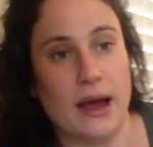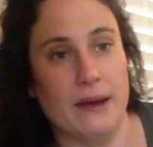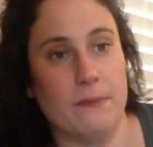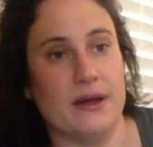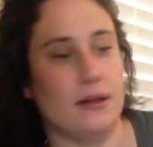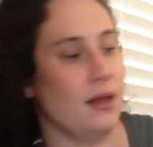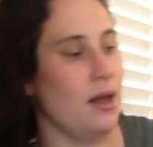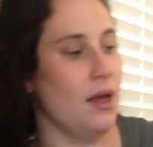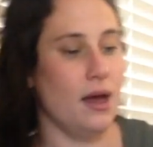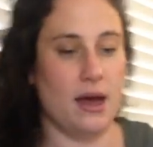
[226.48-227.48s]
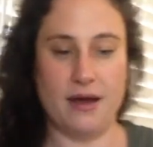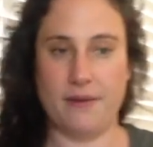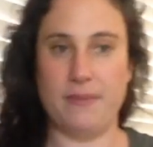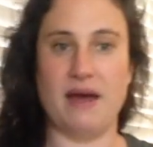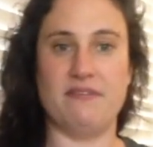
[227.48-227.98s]
I will
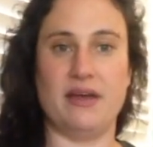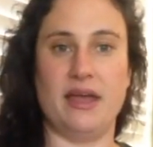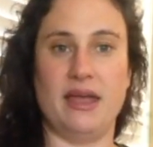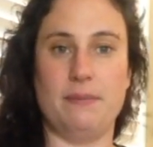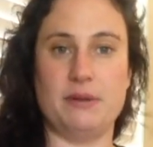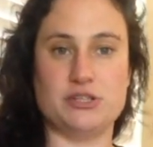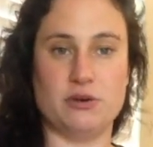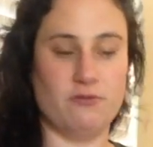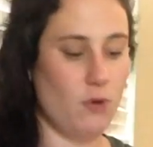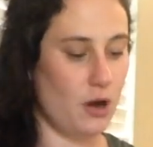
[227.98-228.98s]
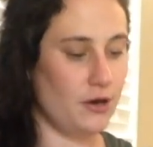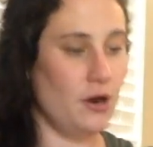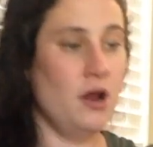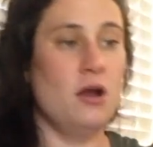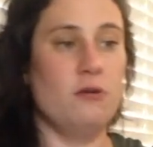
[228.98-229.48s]
have a pitcher of
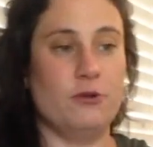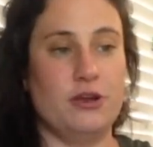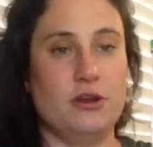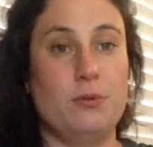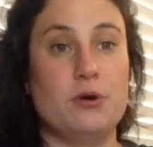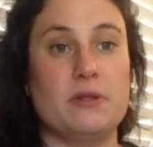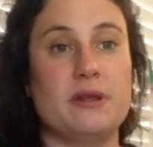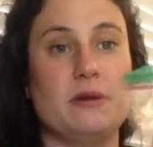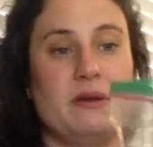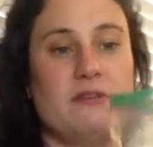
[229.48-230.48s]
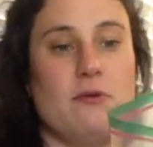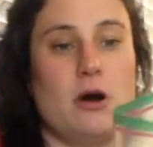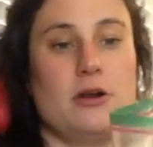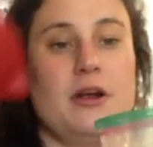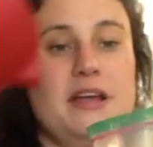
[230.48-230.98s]
water for you to put a little bit of
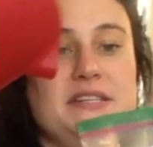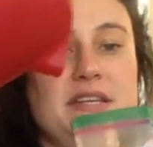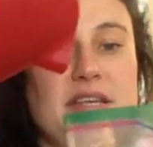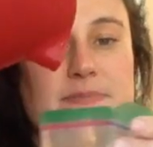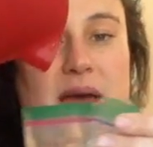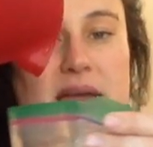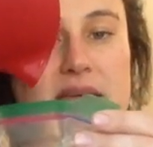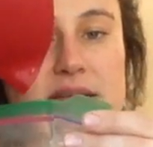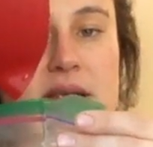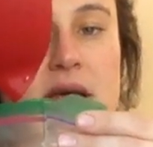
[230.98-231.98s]
water into these baggies.